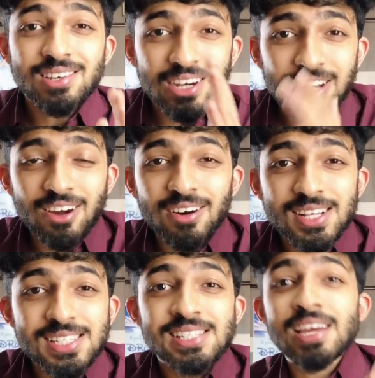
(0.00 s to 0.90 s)
cut
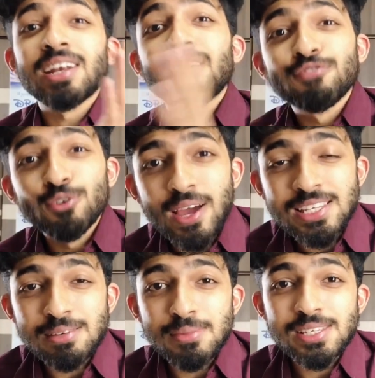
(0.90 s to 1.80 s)
calls, send a few
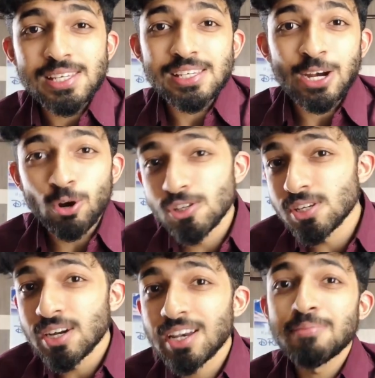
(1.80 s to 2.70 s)
SMSs, and
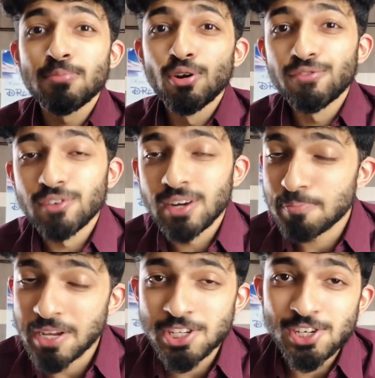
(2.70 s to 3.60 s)
also click beautiful
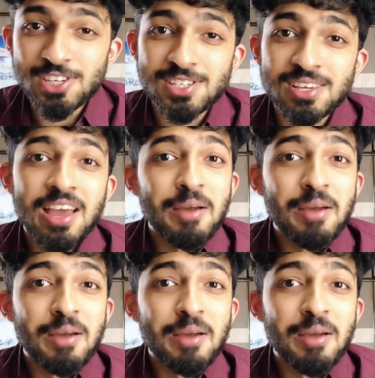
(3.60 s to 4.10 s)
pictures,